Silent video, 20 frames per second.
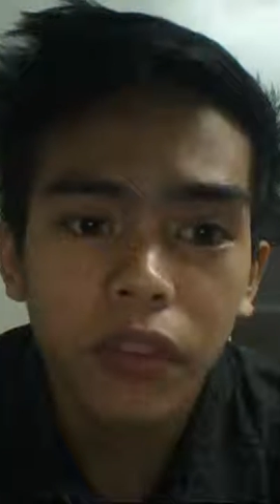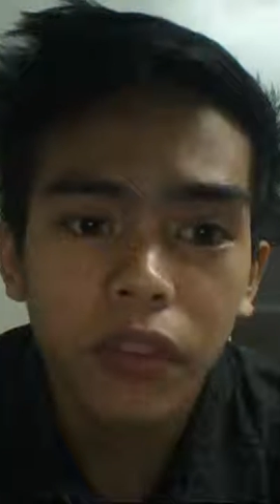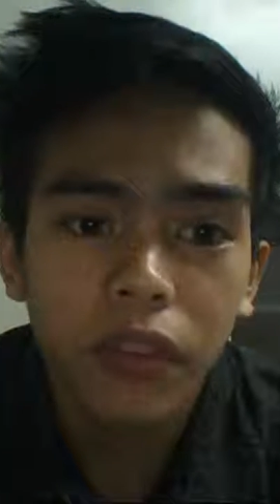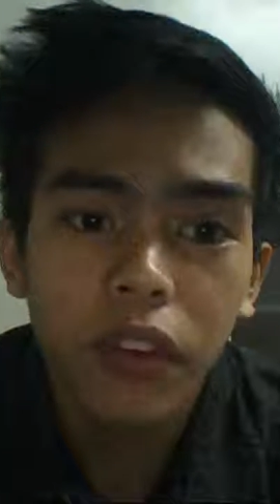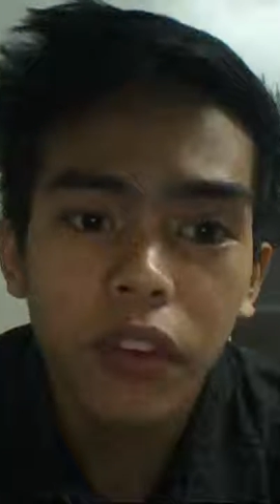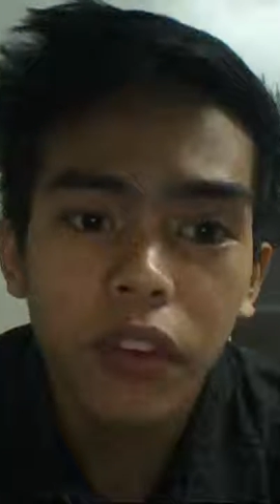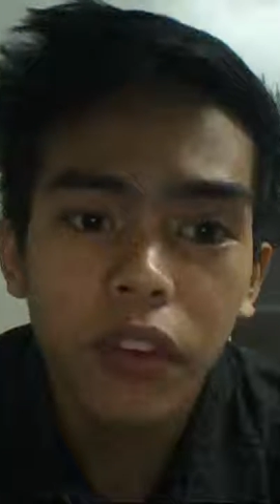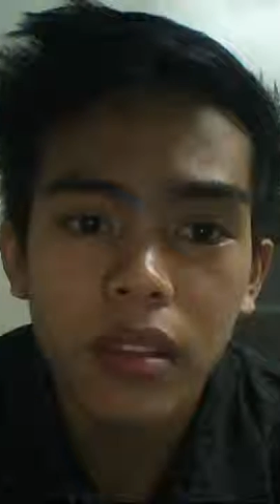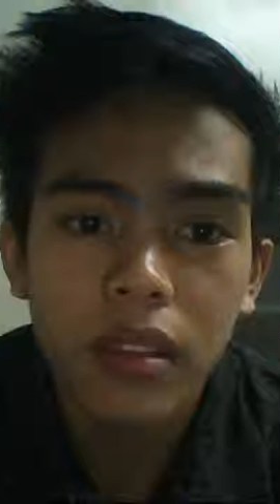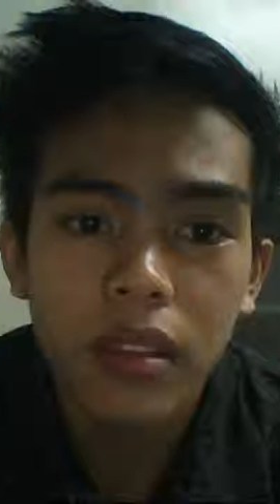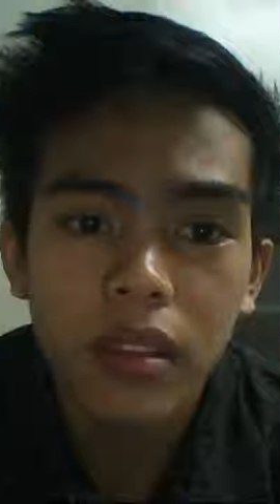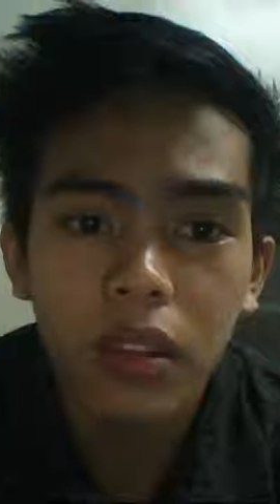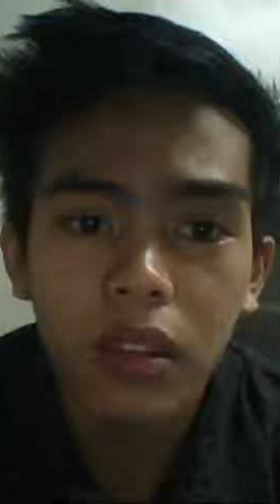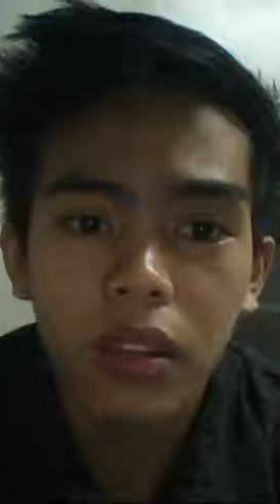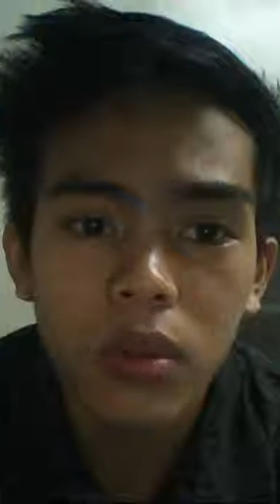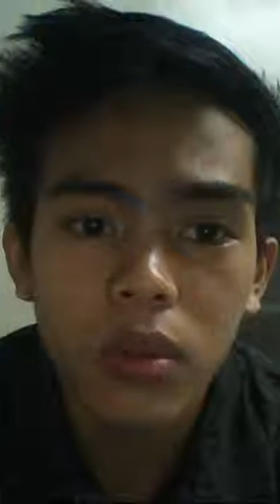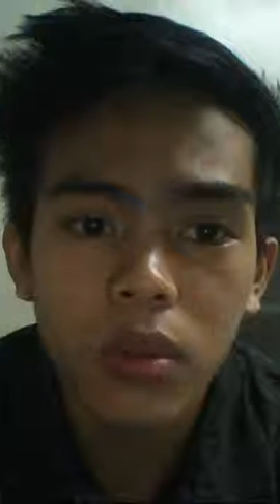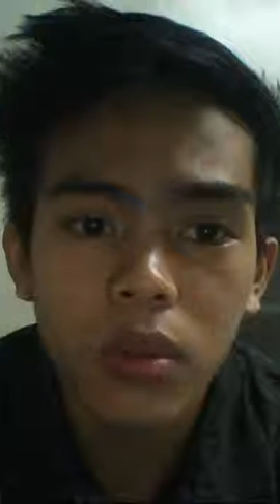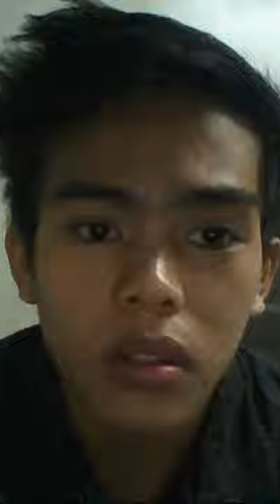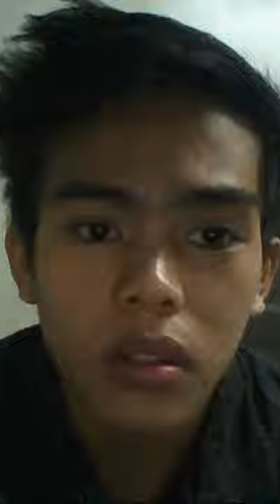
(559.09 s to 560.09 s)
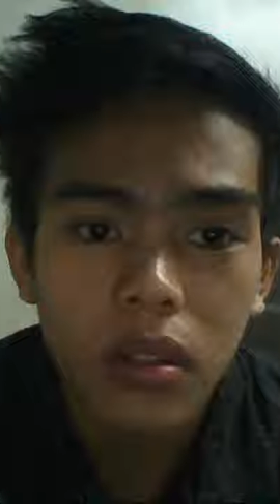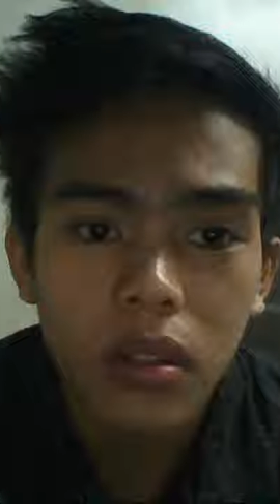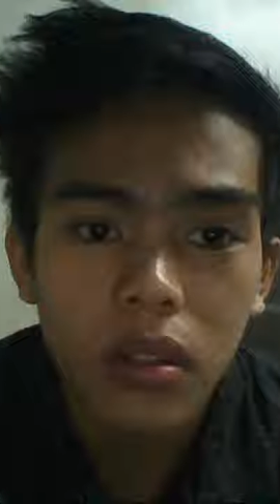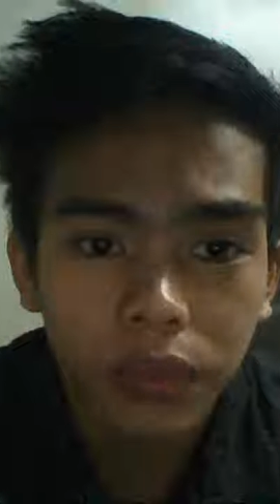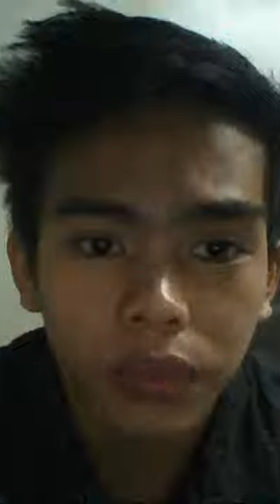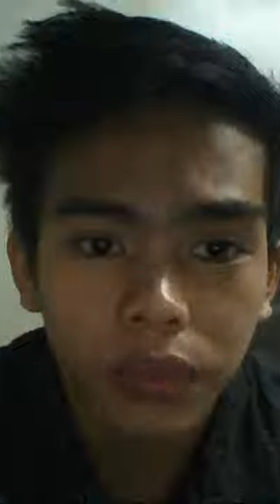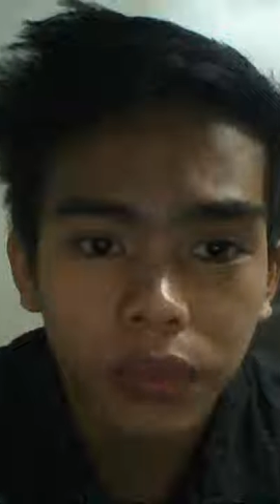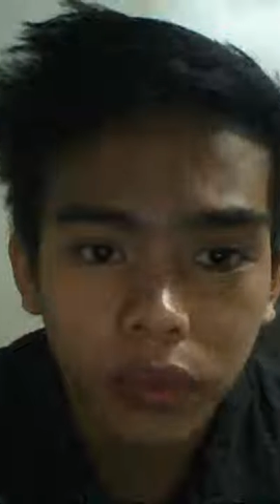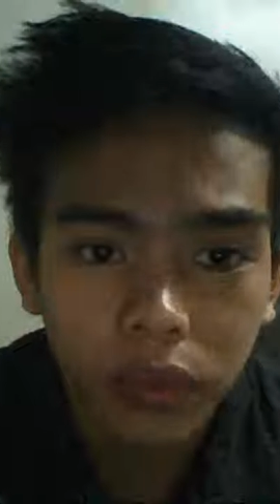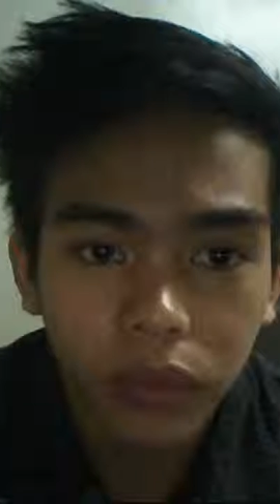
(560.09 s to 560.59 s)
nose
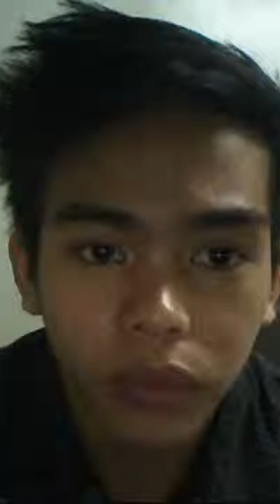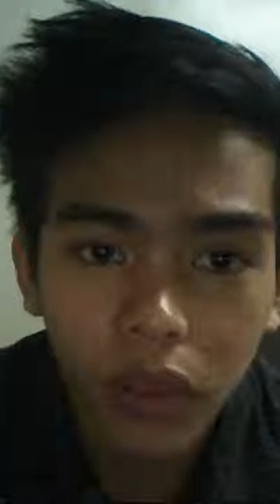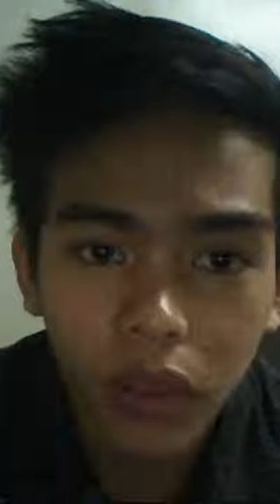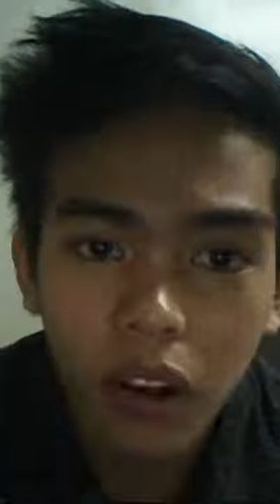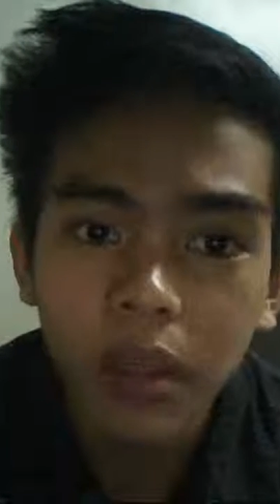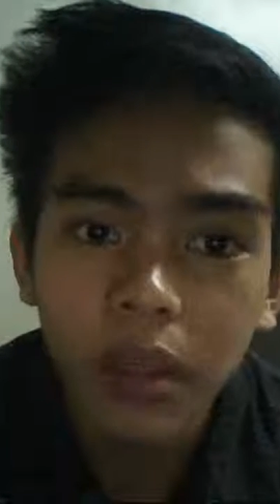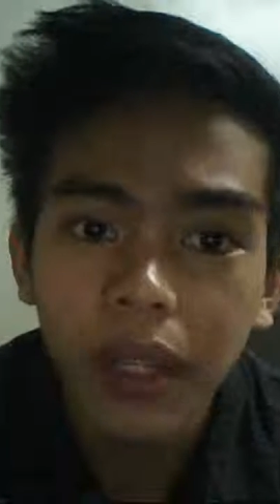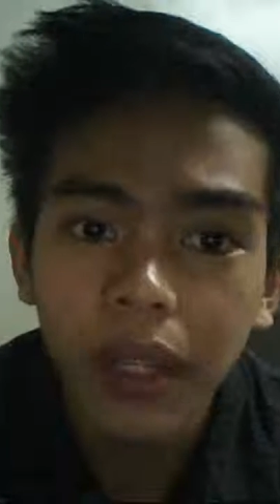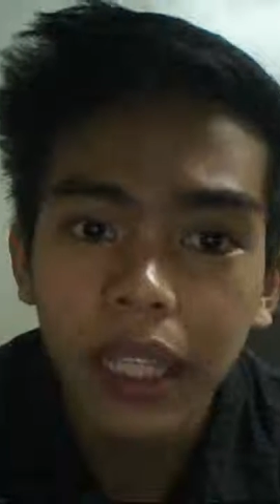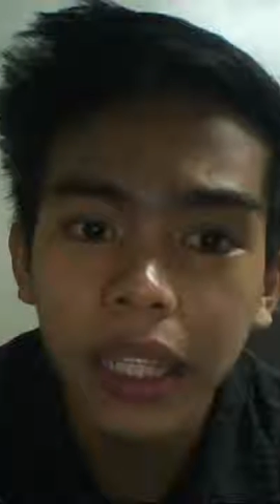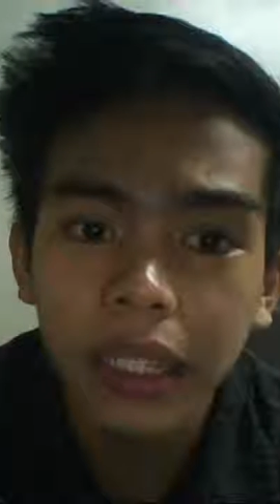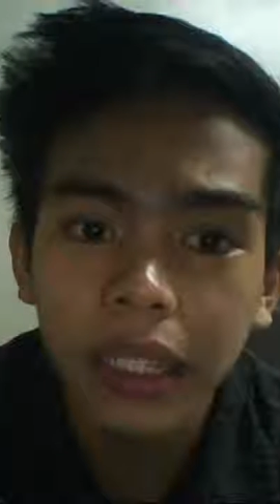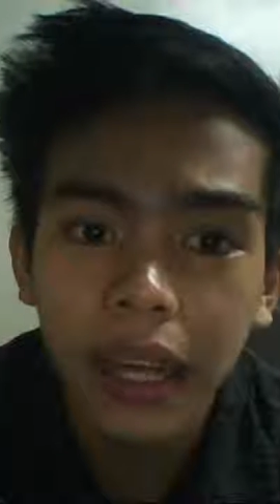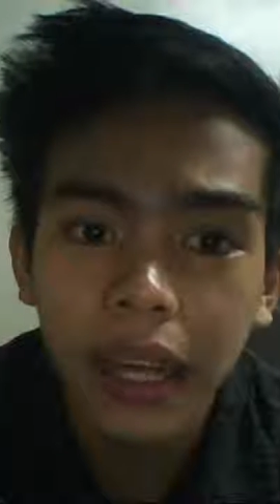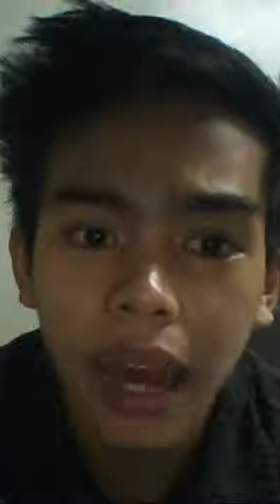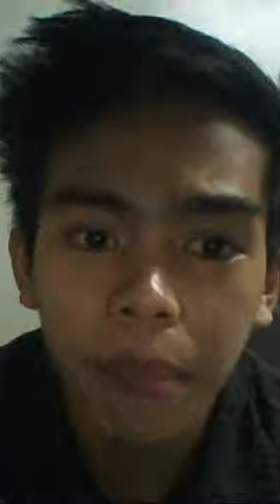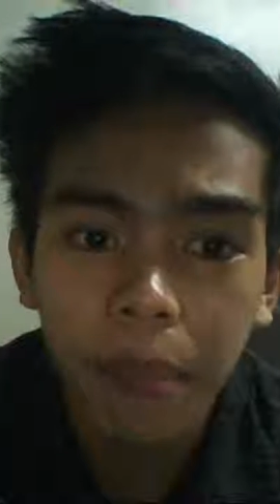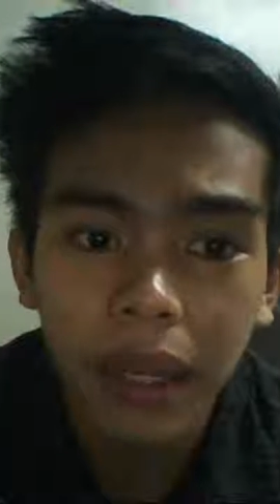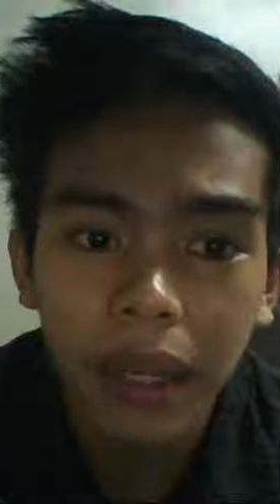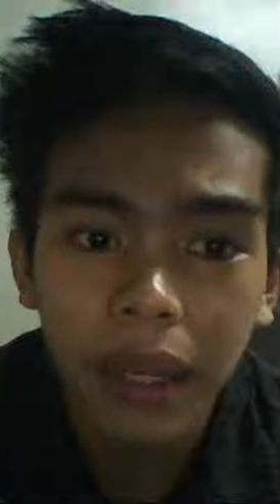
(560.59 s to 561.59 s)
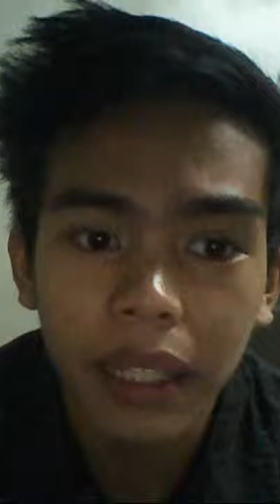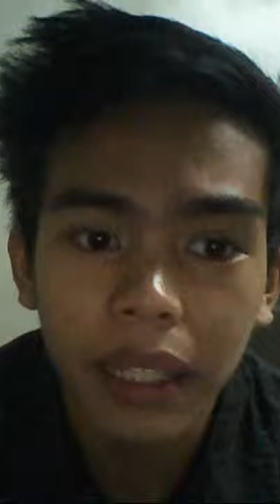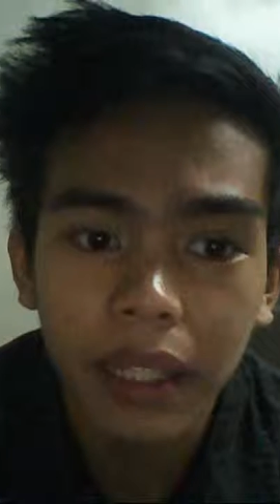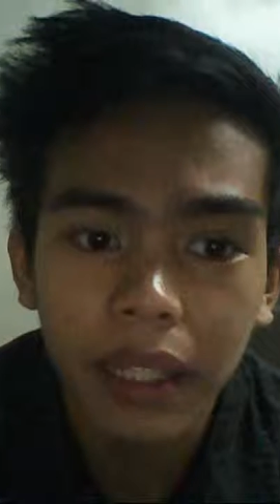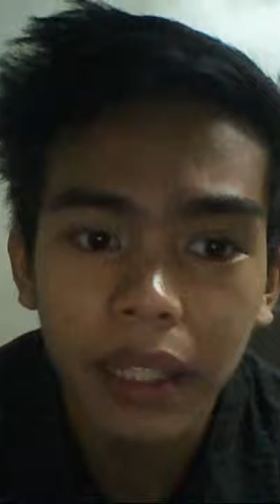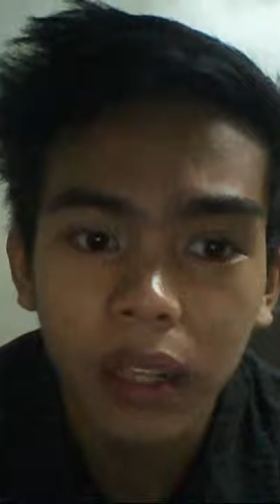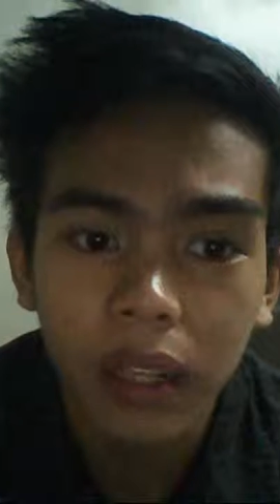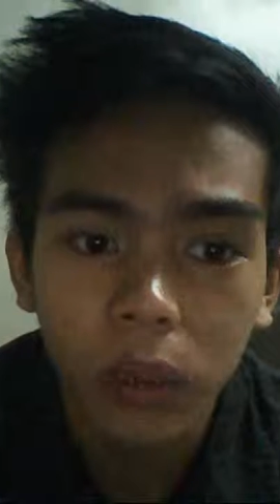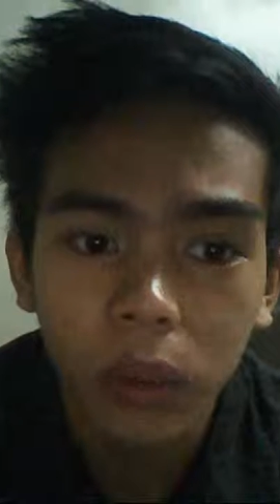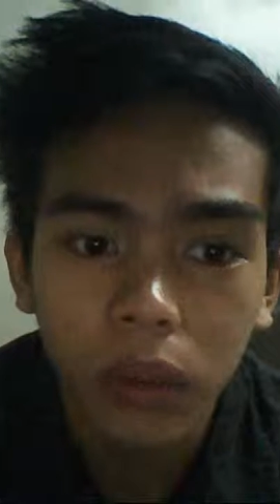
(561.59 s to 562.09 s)
of the plane up and down.